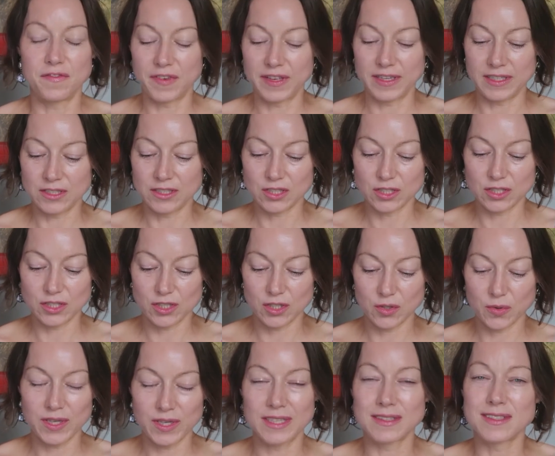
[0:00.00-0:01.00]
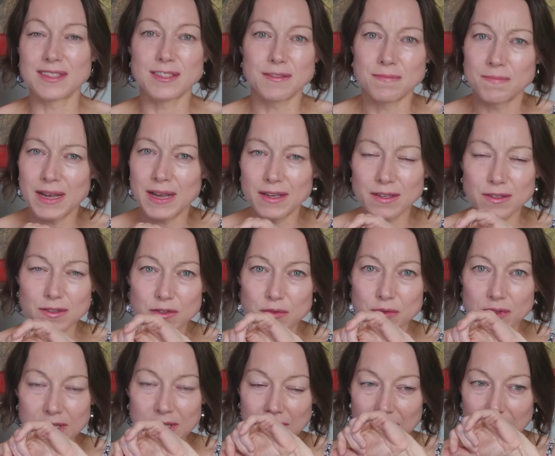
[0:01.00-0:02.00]
finish to it. It
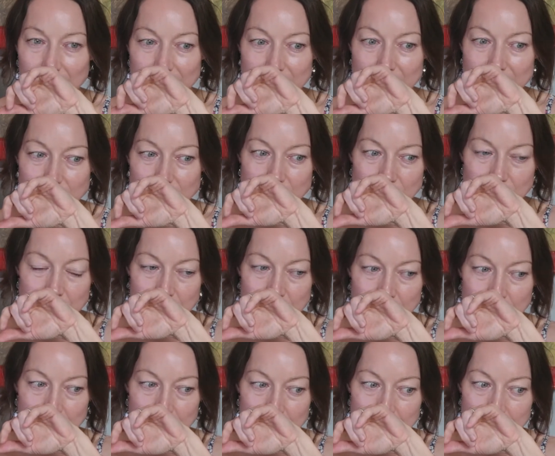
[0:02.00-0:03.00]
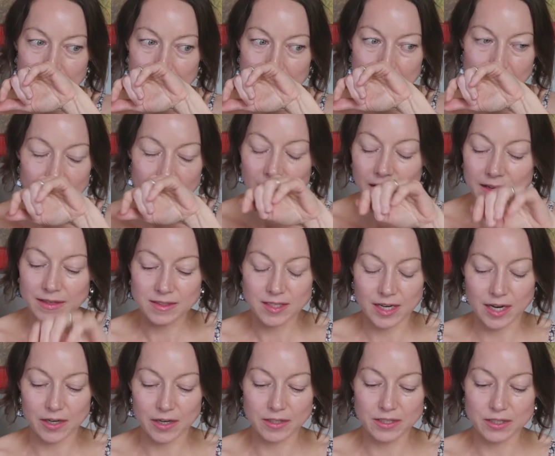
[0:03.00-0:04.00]
smells really nice. Not
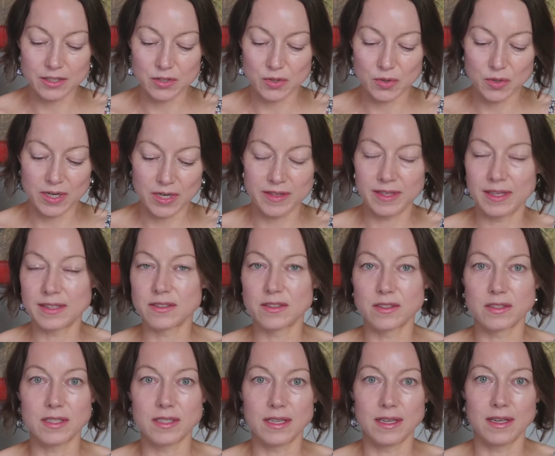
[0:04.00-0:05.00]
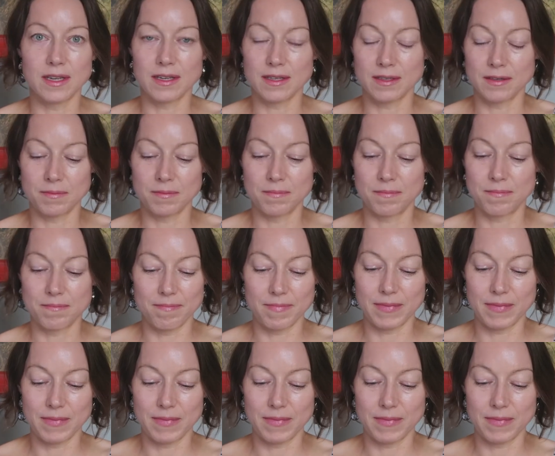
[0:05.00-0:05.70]
entirely sure. I think it's an